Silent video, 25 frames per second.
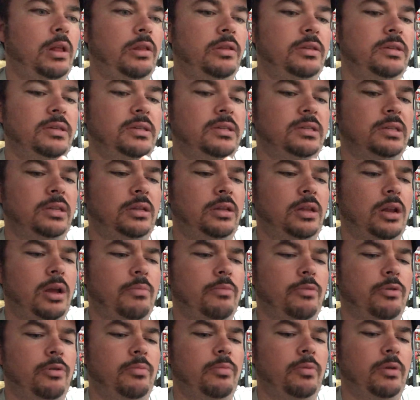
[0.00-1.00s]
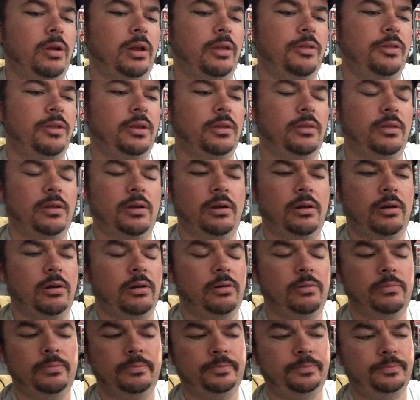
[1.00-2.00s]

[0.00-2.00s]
This isn't numbered, but I think they're,